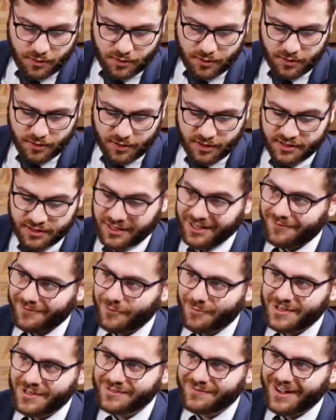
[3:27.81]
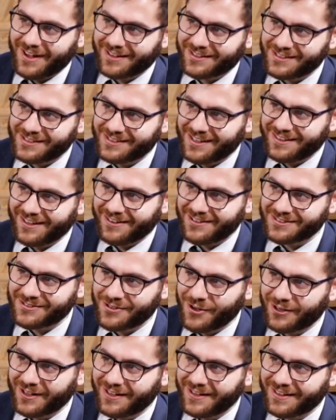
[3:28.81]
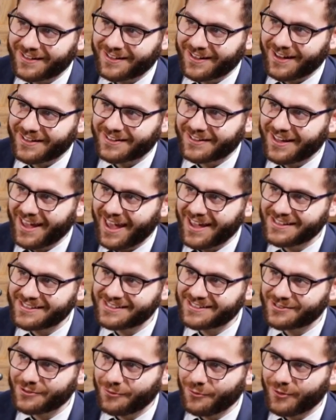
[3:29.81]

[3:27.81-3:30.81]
It's clear from these factors that there is no clear-cut case